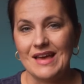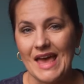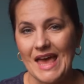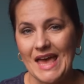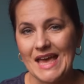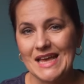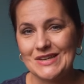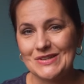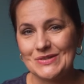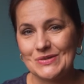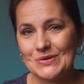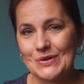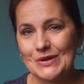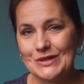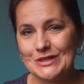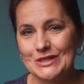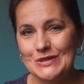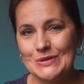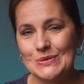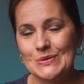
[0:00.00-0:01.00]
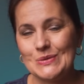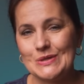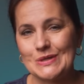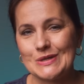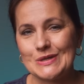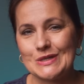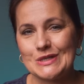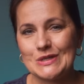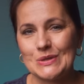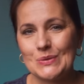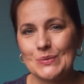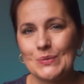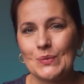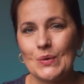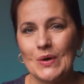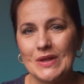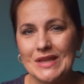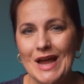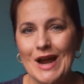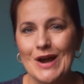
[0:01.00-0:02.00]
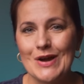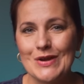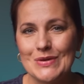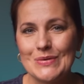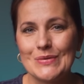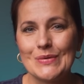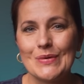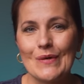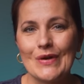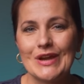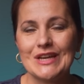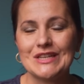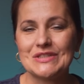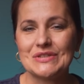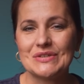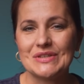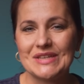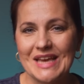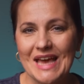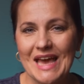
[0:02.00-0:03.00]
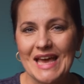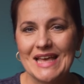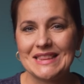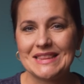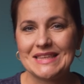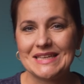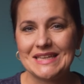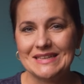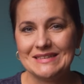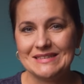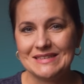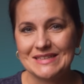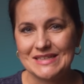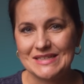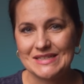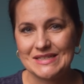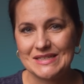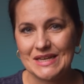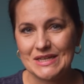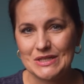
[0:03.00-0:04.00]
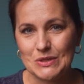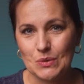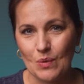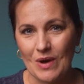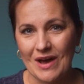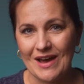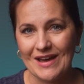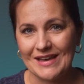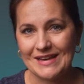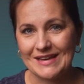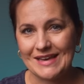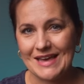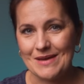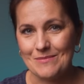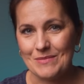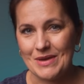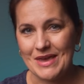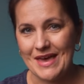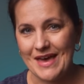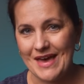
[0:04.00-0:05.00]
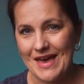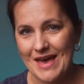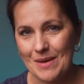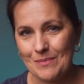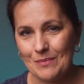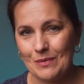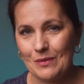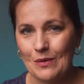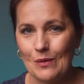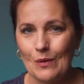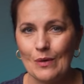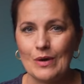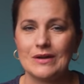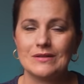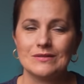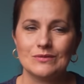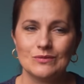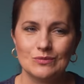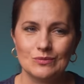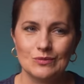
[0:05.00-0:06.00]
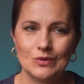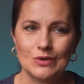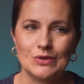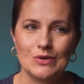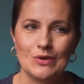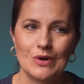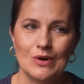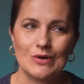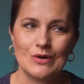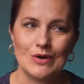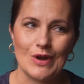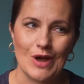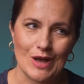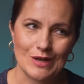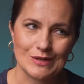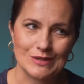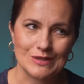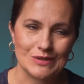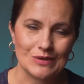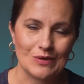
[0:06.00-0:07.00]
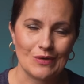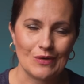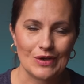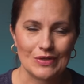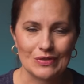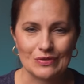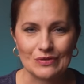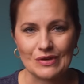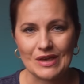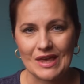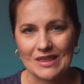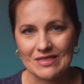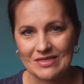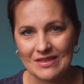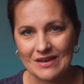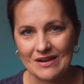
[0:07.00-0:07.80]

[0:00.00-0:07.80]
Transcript: Android users, what are you going to get in the ZY Kemi app, or what you are not going to get